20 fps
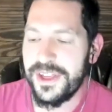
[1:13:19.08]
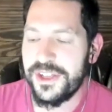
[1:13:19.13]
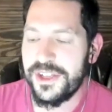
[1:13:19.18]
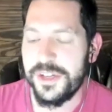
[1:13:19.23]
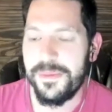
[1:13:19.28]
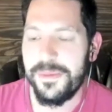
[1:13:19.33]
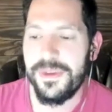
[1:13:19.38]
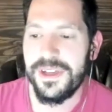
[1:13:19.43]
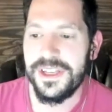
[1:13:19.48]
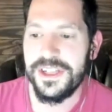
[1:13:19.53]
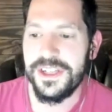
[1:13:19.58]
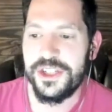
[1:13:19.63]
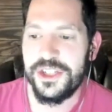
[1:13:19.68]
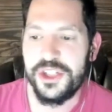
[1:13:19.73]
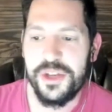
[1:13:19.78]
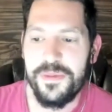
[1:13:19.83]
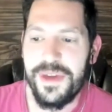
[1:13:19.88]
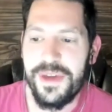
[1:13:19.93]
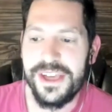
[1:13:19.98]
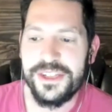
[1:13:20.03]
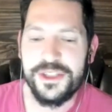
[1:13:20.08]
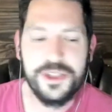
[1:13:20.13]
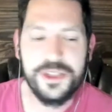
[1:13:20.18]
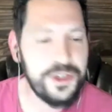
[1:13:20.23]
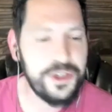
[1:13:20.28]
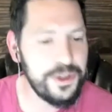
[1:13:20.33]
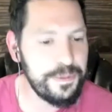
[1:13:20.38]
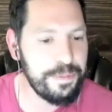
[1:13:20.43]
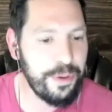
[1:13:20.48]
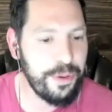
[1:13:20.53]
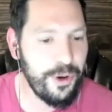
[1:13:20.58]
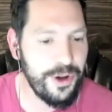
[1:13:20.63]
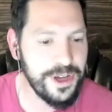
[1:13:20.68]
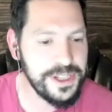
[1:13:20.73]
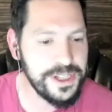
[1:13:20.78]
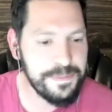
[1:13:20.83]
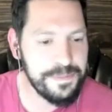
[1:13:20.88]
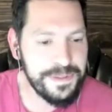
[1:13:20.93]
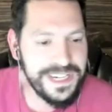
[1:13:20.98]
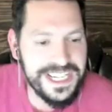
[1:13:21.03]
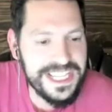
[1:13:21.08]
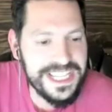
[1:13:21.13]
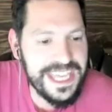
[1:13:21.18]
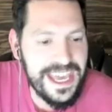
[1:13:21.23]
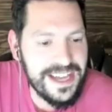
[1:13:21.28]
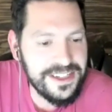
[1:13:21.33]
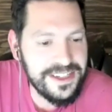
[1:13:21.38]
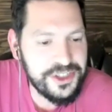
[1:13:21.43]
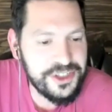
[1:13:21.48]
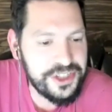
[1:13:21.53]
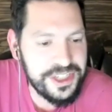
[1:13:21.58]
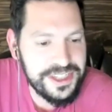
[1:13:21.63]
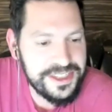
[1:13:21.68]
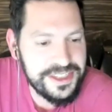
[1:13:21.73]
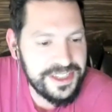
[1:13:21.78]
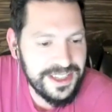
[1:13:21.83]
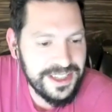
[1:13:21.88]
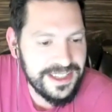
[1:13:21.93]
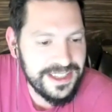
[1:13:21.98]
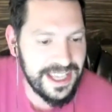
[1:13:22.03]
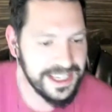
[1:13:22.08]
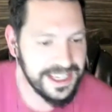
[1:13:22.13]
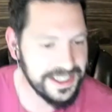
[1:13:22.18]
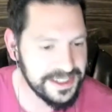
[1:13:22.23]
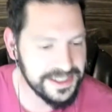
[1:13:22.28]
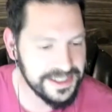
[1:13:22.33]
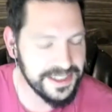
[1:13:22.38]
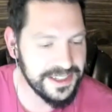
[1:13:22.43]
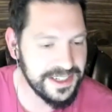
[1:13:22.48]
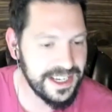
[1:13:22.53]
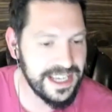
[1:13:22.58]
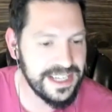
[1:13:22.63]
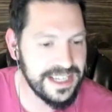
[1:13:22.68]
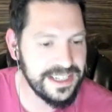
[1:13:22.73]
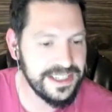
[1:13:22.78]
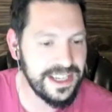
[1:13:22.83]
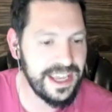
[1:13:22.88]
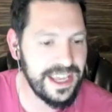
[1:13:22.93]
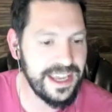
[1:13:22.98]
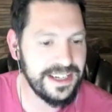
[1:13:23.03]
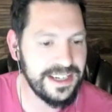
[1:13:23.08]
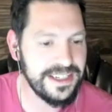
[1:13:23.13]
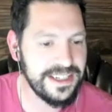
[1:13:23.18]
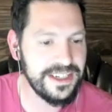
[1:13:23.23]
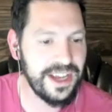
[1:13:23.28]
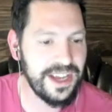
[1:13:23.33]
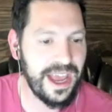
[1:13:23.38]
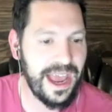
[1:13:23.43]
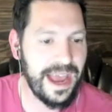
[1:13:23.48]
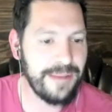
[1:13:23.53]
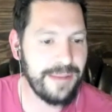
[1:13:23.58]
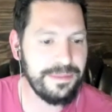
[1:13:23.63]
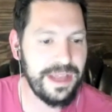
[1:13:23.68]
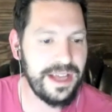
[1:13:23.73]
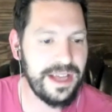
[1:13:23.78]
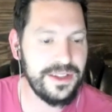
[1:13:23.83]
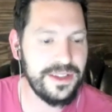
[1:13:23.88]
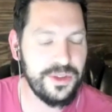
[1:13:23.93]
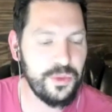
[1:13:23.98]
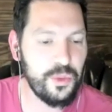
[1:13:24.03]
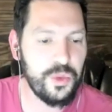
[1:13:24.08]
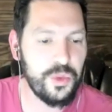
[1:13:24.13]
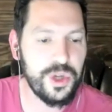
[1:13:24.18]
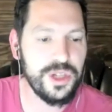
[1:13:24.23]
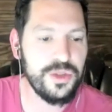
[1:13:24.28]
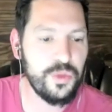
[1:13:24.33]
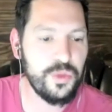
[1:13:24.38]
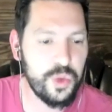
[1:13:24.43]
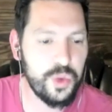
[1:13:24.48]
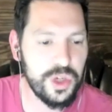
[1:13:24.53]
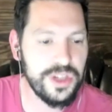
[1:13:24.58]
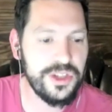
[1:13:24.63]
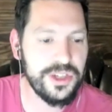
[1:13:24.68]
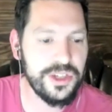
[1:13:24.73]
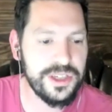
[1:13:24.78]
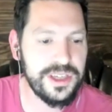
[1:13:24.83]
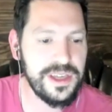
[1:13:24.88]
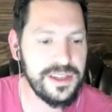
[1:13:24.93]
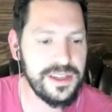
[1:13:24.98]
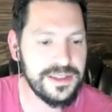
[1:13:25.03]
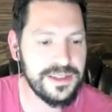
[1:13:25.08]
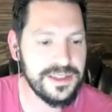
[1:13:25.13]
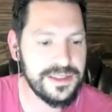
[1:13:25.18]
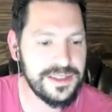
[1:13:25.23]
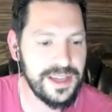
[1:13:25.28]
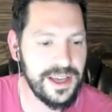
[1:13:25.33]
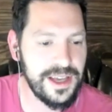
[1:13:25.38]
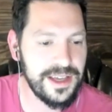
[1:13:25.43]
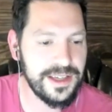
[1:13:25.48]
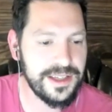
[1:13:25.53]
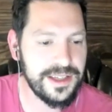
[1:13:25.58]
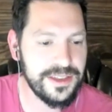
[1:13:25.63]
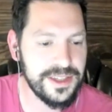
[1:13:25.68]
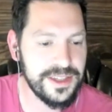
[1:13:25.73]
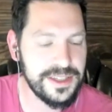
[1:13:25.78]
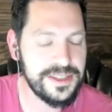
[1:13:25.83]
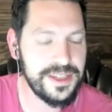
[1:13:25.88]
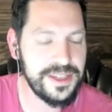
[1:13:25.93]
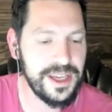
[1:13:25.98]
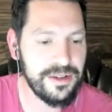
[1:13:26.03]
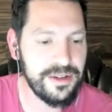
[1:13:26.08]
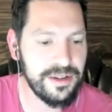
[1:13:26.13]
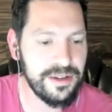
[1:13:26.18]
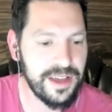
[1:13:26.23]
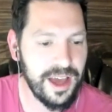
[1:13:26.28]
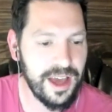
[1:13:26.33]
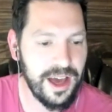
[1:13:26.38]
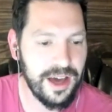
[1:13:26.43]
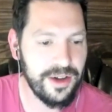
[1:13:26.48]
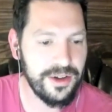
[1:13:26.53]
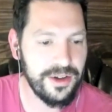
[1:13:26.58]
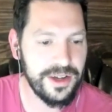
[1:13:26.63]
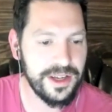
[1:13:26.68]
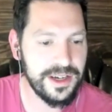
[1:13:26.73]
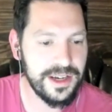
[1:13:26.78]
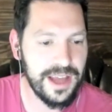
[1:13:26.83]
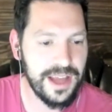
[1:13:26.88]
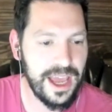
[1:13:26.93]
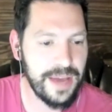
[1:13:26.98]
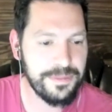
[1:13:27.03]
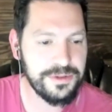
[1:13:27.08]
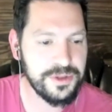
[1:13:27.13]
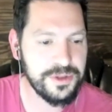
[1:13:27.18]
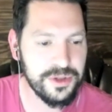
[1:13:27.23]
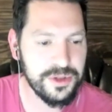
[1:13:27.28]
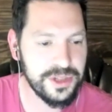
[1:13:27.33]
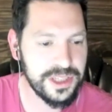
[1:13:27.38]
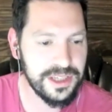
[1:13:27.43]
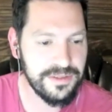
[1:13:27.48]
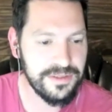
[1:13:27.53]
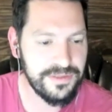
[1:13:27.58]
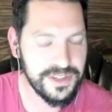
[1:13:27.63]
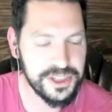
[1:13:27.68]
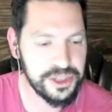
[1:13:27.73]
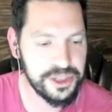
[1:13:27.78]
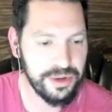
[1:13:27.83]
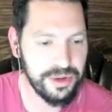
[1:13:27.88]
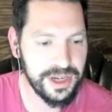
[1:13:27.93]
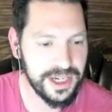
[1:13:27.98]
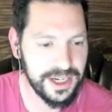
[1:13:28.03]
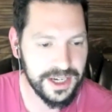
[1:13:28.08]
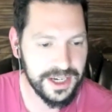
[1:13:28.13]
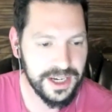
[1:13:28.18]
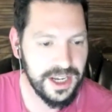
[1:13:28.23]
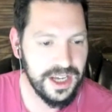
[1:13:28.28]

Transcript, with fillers: think she she makes good points, but in the end, she still likes it. And and I'm not. We're we're looking to take this sacred cow and absolutely eviscerate it.